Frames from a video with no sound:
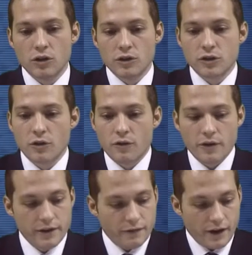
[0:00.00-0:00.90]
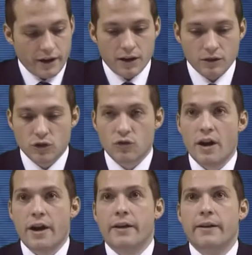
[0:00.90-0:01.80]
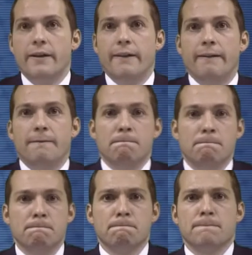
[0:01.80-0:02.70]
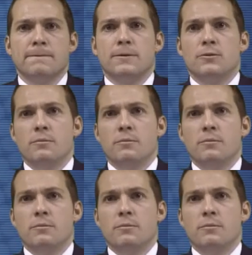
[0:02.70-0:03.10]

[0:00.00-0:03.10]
So if I now try to